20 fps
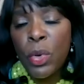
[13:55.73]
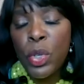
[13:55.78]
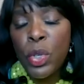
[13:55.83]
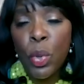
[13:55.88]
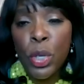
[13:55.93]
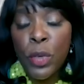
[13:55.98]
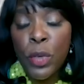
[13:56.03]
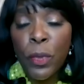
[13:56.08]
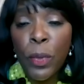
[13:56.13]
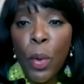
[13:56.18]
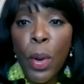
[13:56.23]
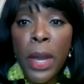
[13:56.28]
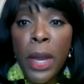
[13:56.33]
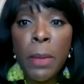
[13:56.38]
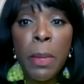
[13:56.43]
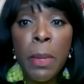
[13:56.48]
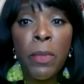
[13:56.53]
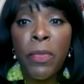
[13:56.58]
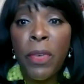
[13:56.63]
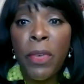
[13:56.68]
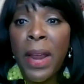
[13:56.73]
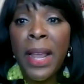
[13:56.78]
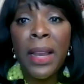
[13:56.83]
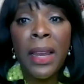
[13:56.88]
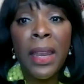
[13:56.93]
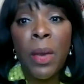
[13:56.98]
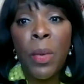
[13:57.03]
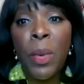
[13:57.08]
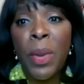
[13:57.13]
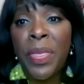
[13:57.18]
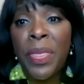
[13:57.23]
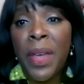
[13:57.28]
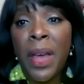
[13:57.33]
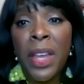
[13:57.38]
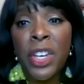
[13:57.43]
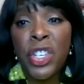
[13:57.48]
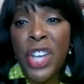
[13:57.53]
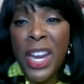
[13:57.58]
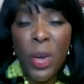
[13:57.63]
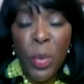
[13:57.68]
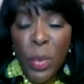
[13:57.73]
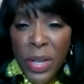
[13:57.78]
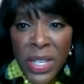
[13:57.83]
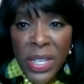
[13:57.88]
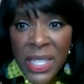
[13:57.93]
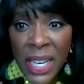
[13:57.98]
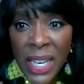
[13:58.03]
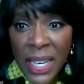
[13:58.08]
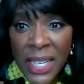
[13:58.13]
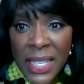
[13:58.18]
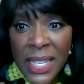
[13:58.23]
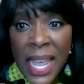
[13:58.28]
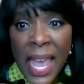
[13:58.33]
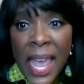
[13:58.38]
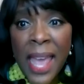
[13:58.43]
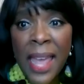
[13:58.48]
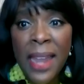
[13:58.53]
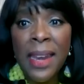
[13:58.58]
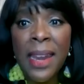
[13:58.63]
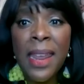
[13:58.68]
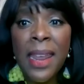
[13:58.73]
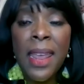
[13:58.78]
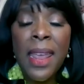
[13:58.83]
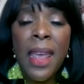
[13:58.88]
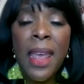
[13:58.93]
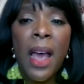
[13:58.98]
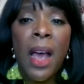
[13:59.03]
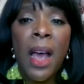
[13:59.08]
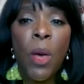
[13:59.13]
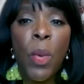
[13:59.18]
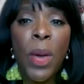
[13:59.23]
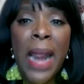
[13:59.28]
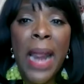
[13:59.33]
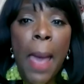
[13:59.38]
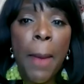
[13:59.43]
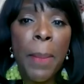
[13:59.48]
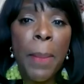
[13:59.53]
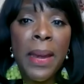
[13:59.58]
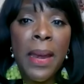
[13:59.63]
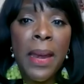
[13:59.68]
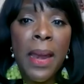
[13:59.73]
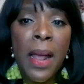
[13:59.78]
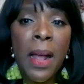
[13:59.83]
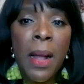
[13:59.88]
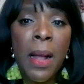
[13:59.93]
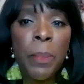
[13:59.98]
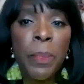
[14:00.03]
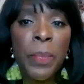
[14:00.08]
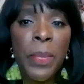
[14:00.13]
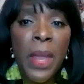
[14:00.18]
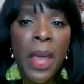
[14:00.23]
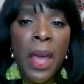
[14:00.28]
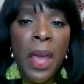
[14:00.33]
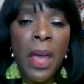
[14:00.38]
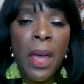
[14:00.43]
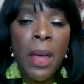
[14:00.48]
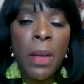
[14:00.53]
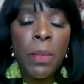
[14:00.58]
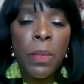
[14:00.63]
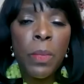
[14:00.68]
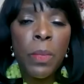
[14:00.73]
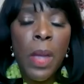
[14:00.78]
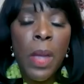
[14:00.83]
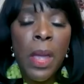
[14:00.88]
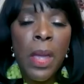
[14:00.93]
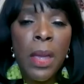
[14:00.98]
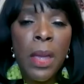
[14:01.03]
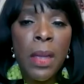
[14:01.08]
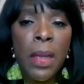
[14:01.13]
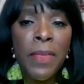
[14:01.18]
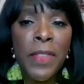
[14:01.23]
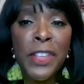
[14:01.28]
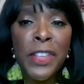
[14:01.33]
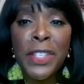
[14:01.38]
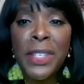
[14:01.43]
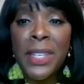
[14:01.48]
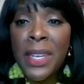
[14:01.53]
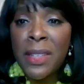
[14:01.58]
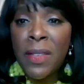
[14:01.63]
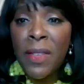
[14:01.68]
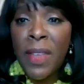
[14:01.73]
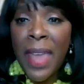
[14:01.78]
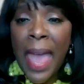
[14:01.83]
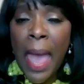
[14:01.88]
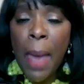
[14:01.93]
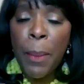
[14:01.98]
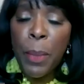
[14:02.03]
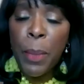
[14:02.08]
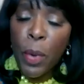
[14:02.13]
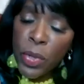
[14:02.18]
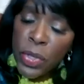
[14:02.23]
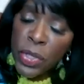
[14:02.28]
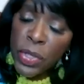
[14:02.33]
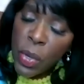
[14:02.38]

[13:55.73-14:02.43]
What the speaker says: George Floyd, but frankly with January 6th and what happened in the seize of the Capitol.